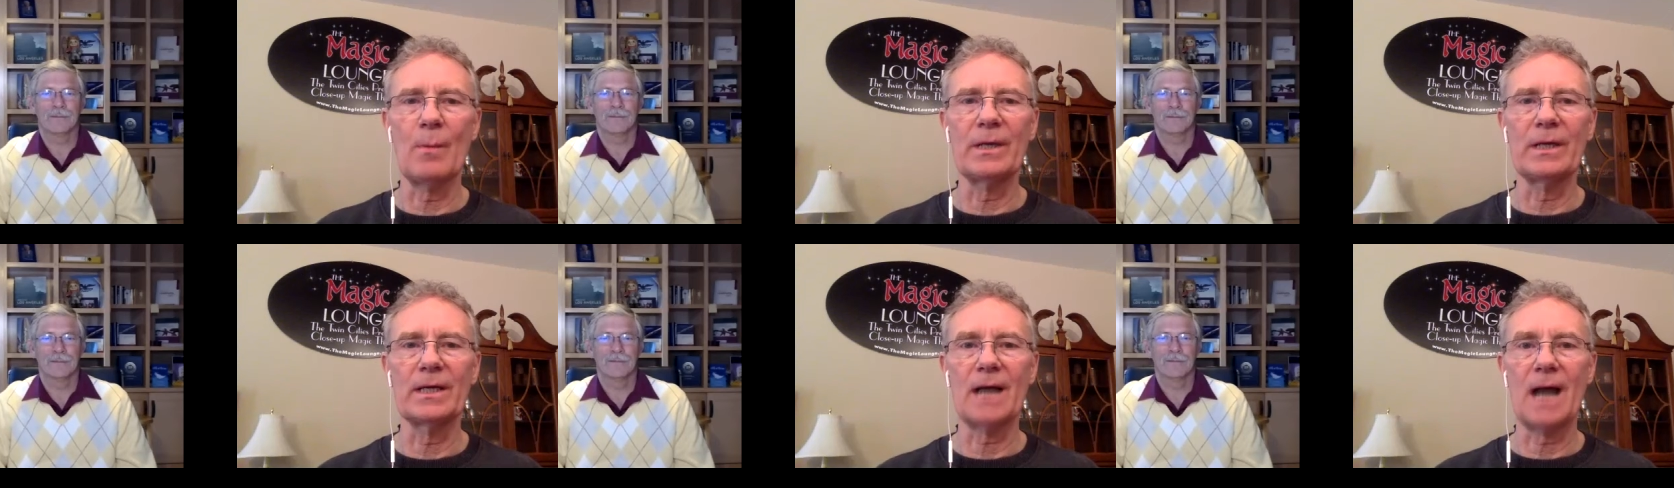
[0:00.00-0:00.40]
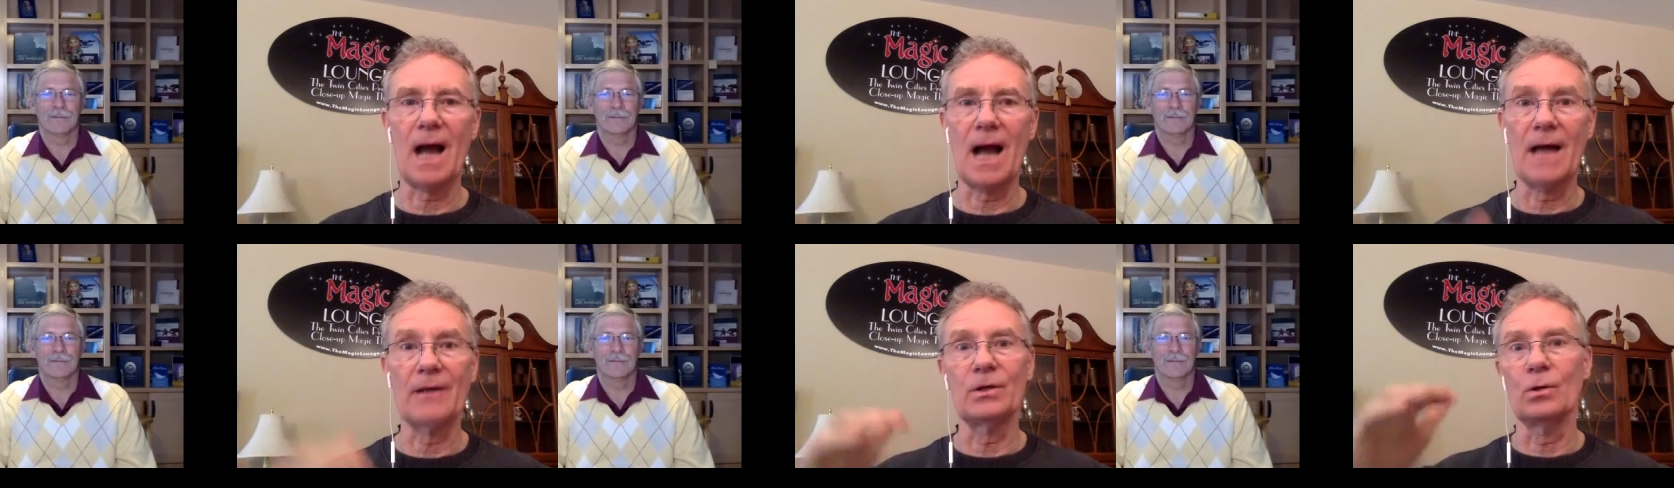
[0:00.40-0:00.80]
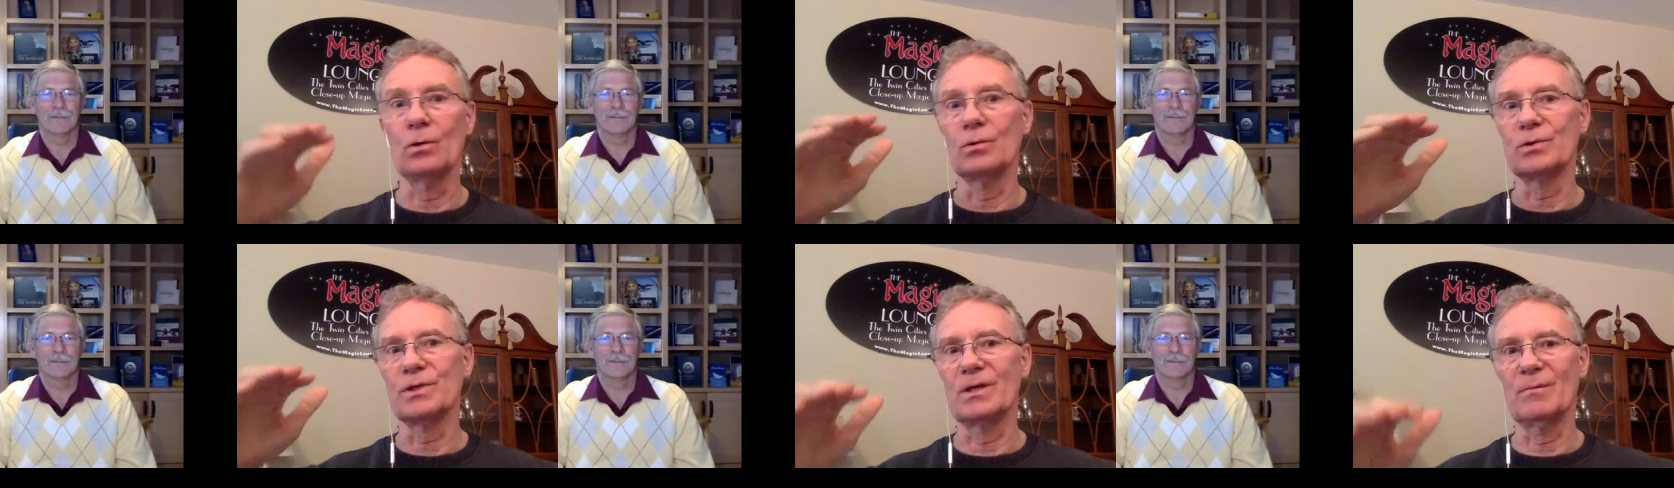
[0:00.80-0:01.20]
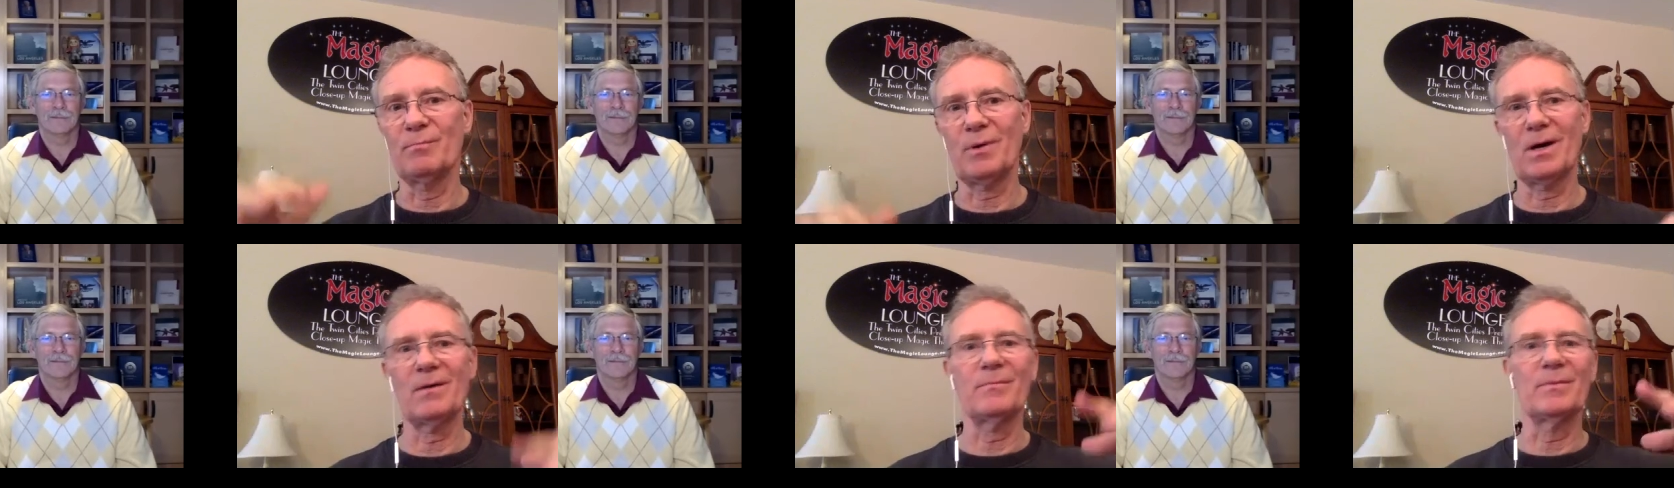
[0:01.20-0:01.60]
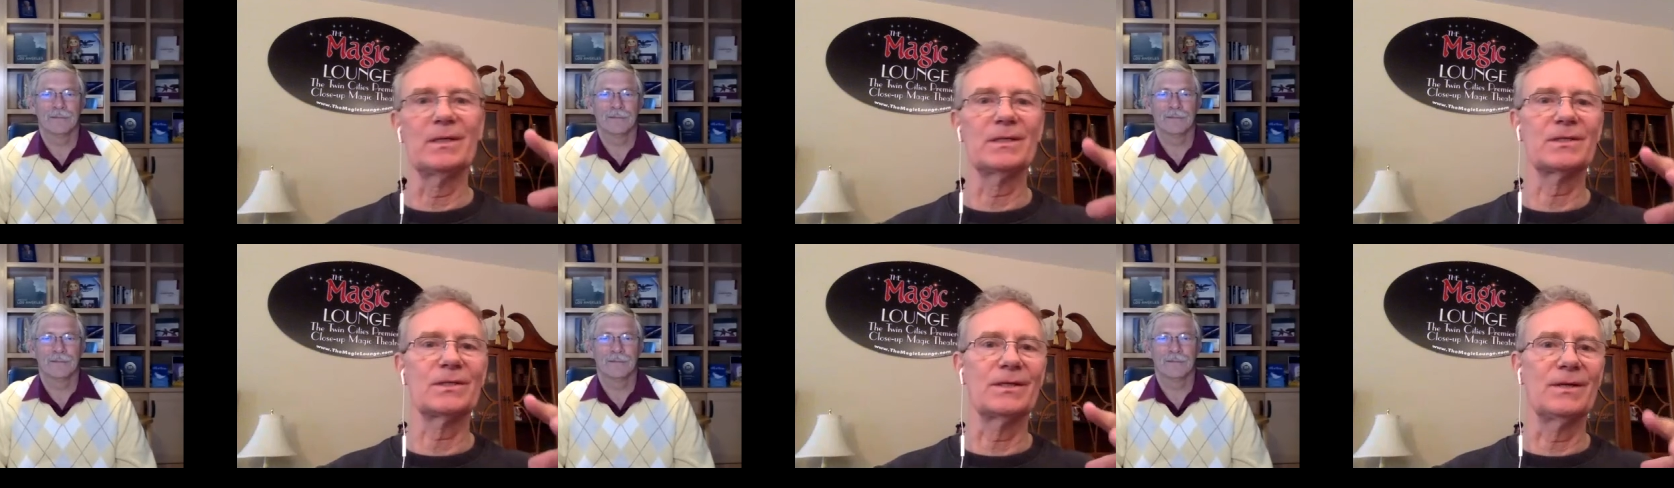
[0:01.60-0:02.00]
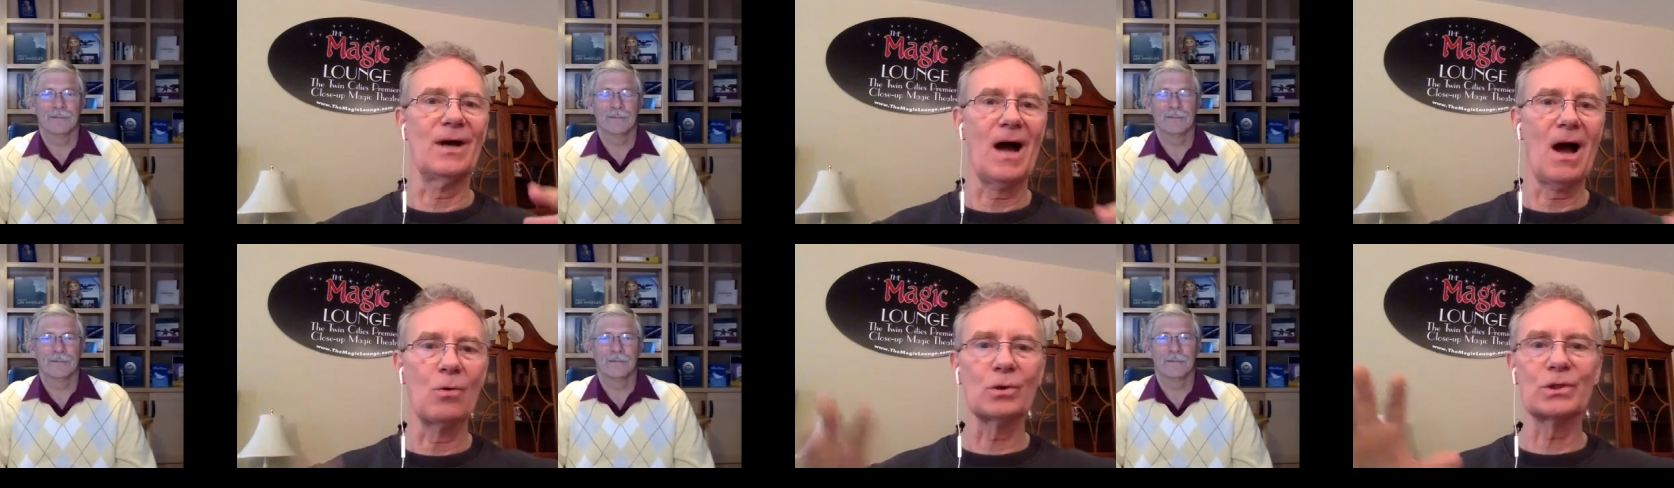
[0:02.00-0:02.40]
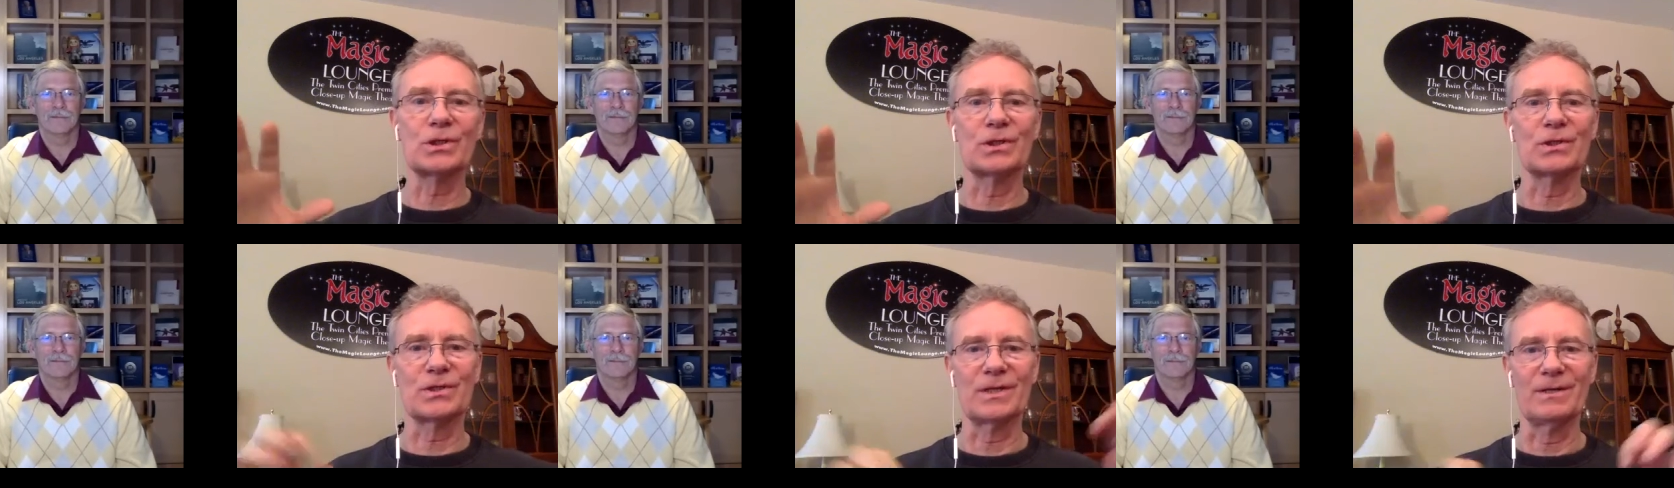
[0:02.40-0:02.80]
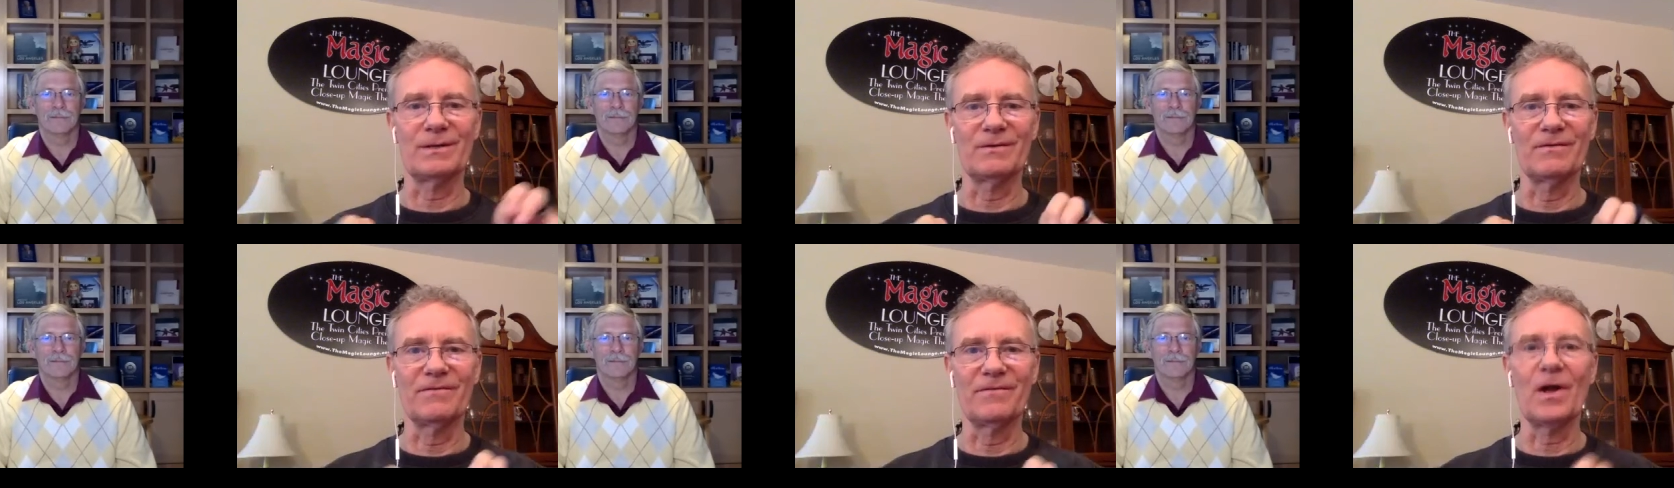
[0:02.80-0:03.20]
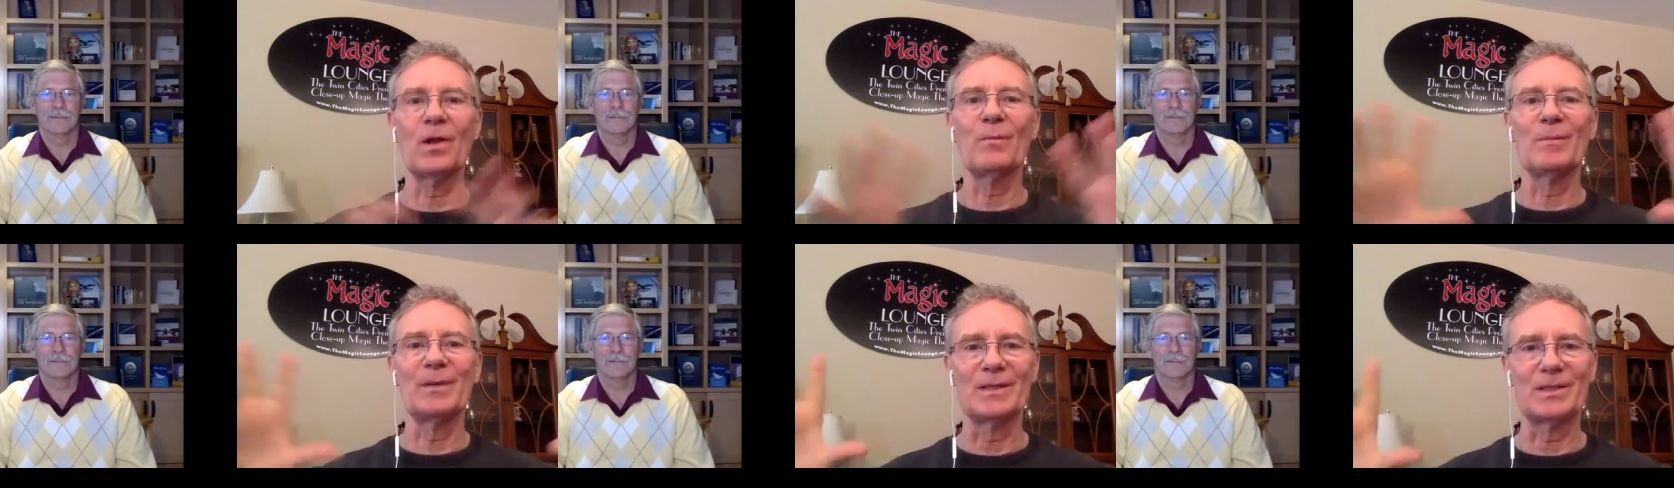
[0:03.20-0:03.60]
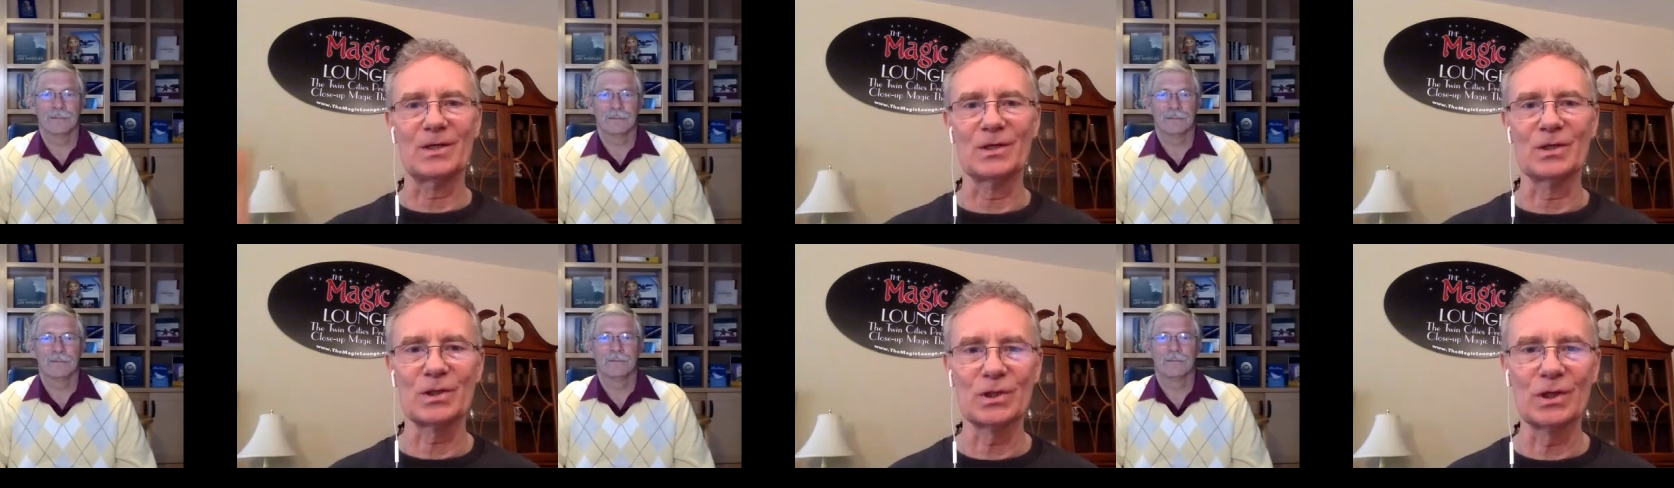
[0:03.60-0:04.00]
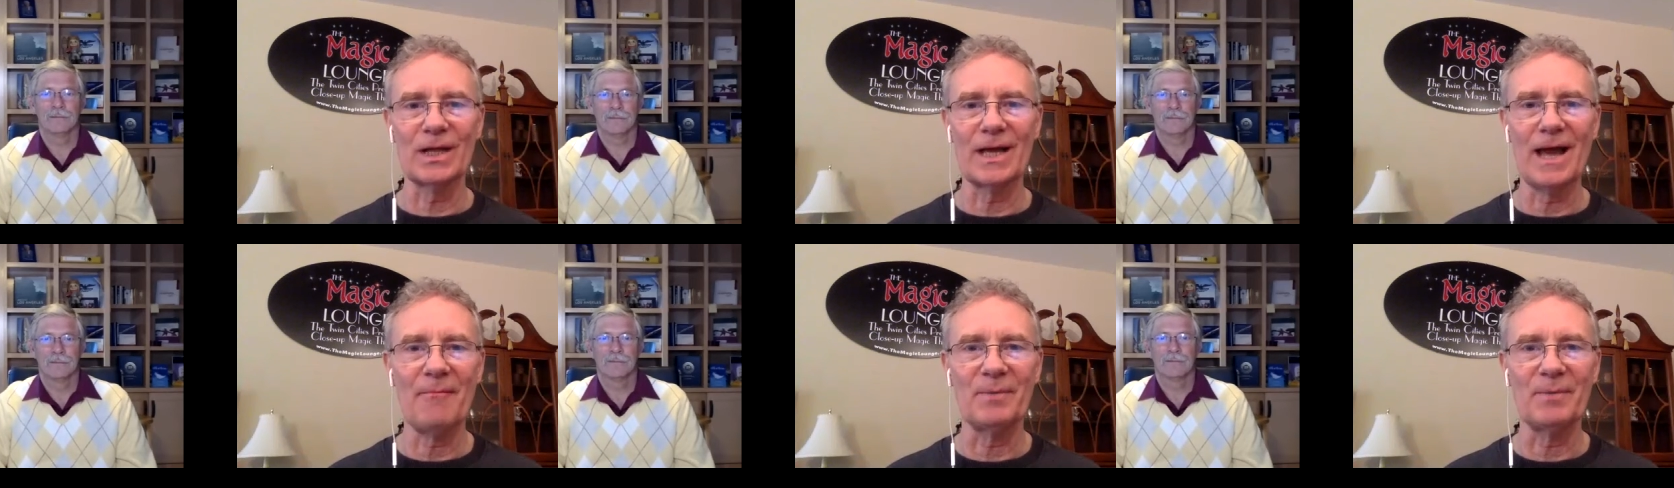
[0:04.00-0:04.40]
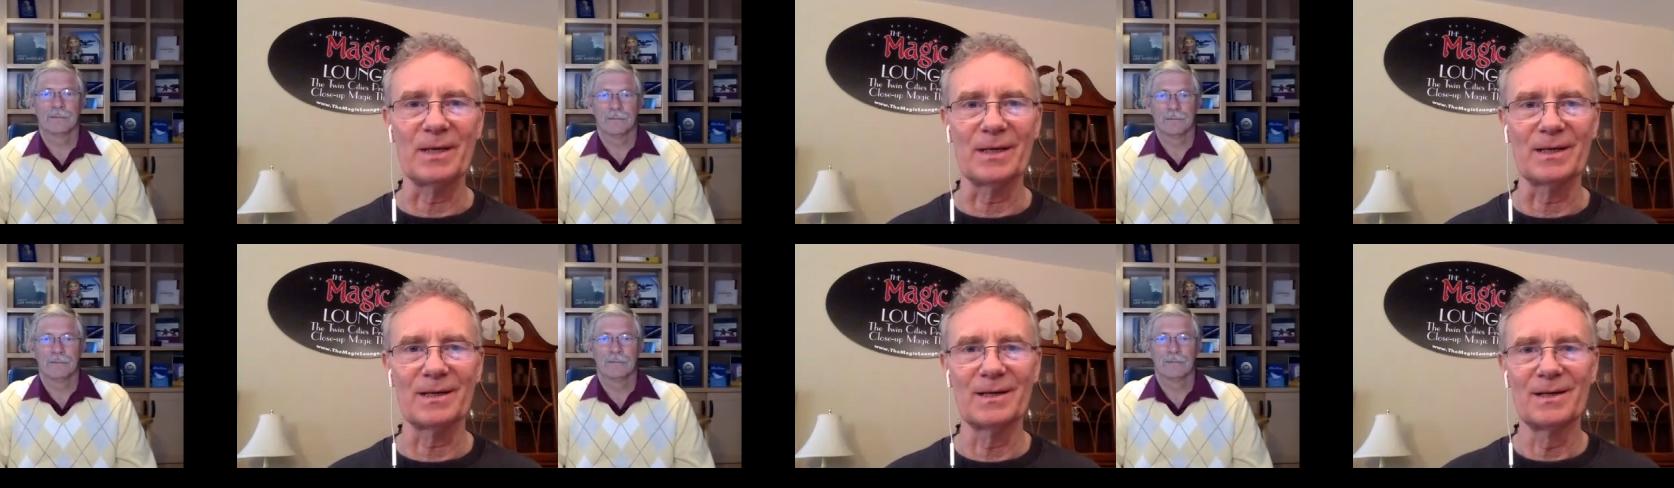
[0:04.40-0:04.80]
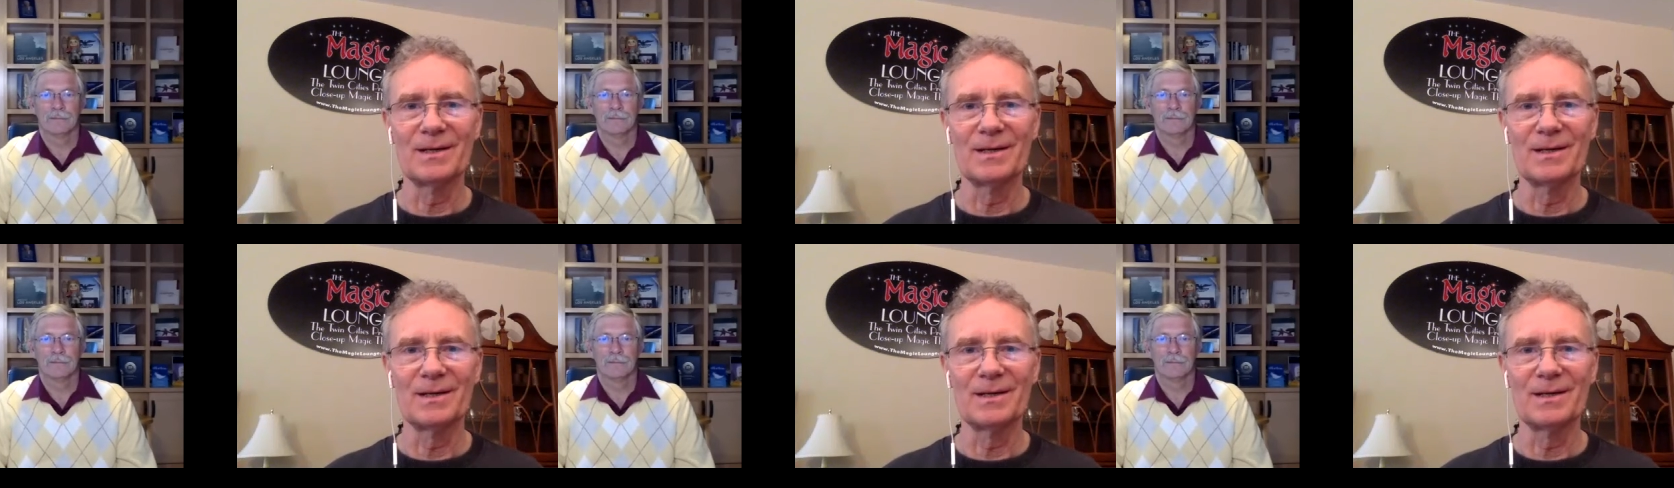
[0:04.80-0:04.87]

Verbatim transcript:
Speaker 1: many condos and apartments and houses and developments are still happening